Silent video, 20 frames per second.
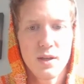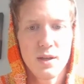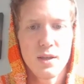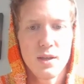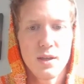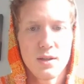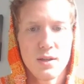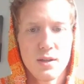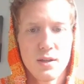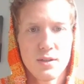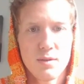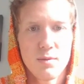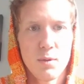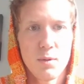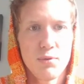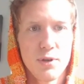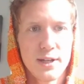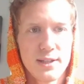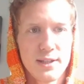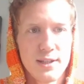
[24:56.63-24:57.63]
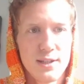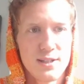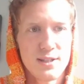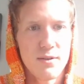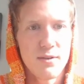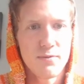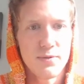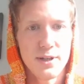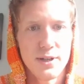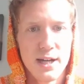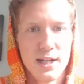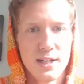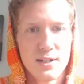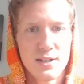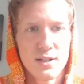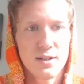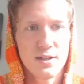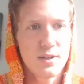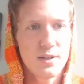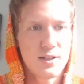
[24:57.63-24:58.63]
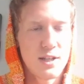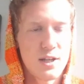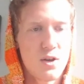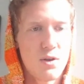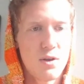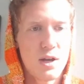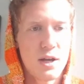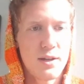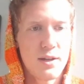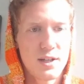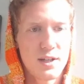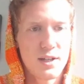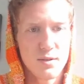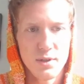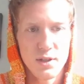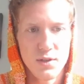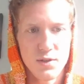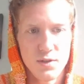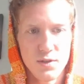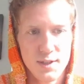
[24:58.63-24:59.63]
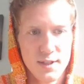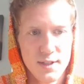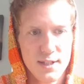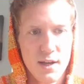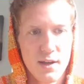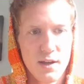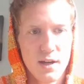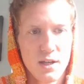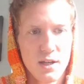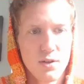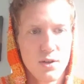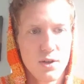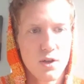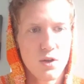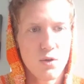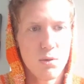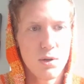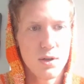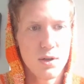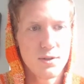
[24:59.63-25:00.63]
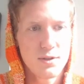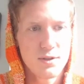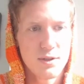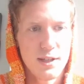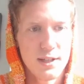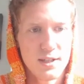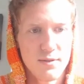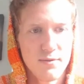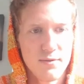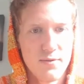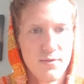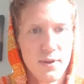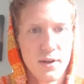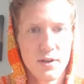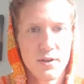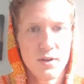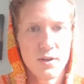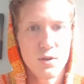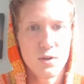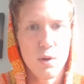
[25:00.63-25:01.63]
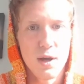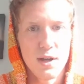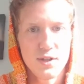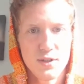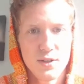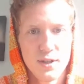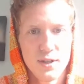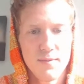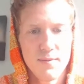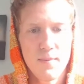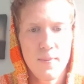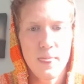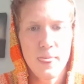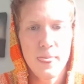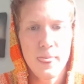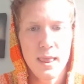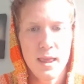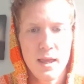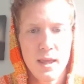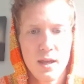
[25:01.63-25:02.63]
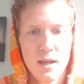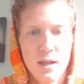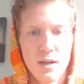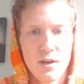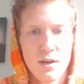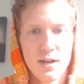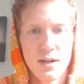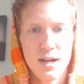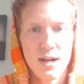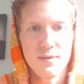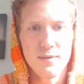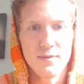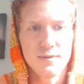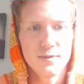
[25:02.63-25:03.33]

So I'm going to break this down for you guys because I know a lot of you guys are going to be using Scout IQ to quote. So that's a very good question. Okay.